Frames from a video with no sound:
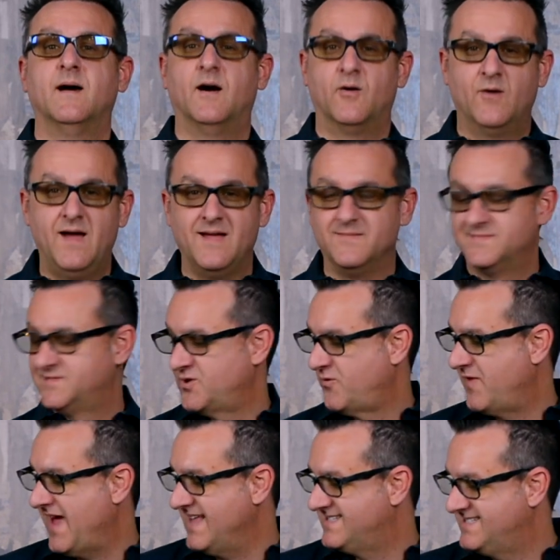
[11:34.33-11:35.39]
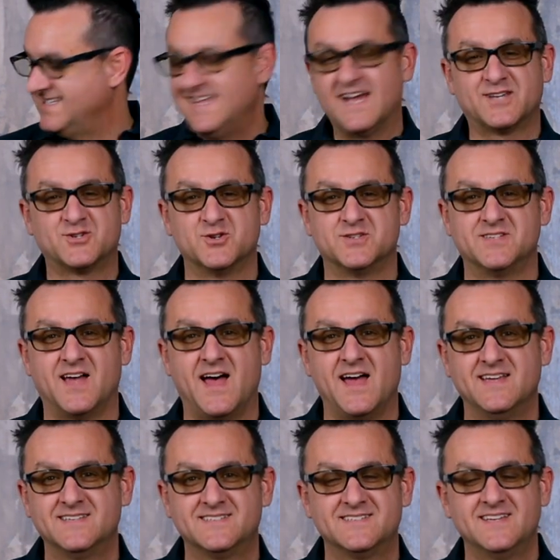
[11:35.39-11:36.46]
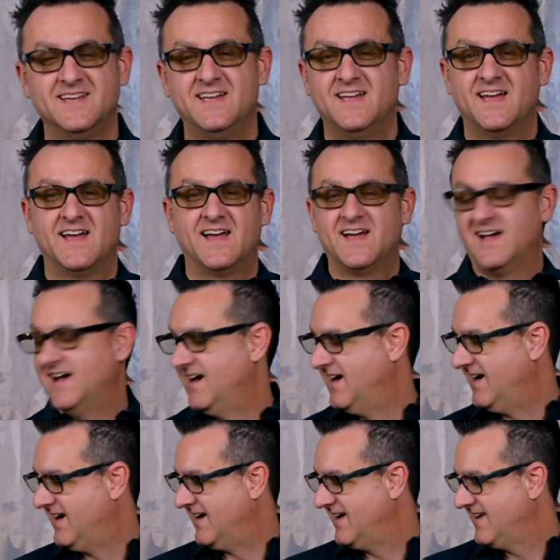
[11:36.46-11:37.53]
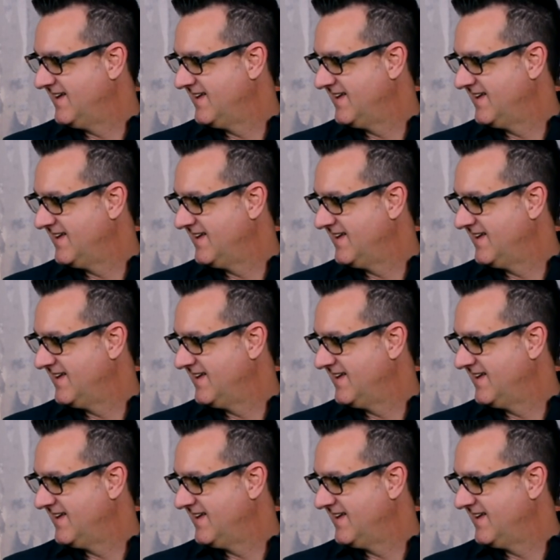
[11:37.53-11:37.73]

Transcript: All right, so that's the exercise. I